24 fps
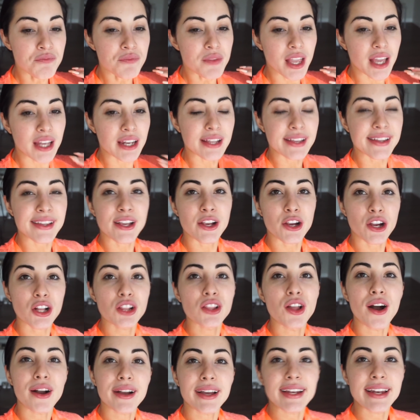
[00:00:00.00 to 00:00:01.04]
in a year a
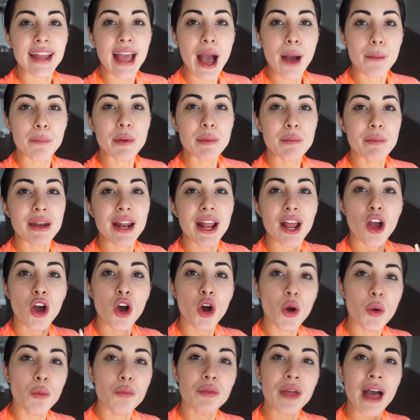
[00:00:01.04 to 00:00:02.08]
lot can happen, but I
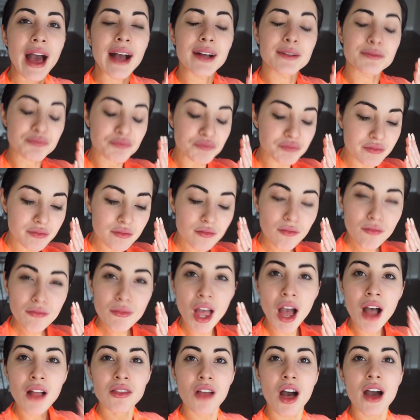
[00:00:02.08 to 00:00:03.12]
hope that
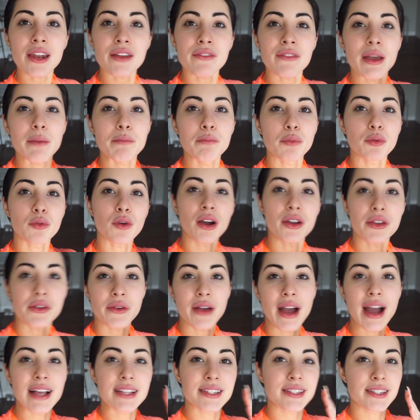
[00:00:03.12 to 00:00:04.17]
a lot of it brought you
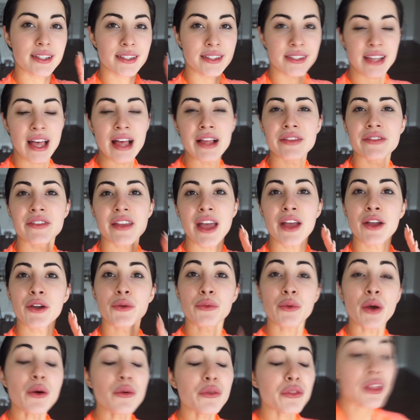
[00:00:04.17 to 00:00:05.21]
guys success and
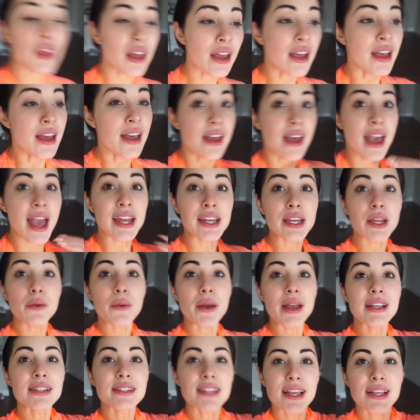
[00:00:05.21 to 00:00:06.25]
growth.
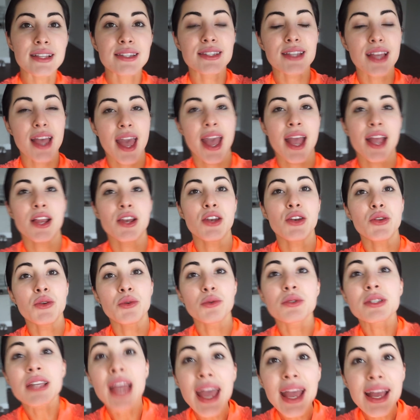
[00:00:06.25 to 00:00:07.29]
Anyways, it's a
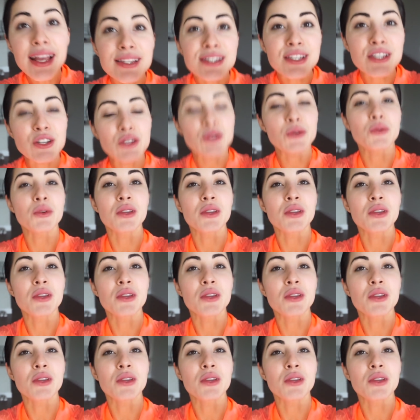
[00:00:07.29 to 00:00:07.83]
new day, it's a new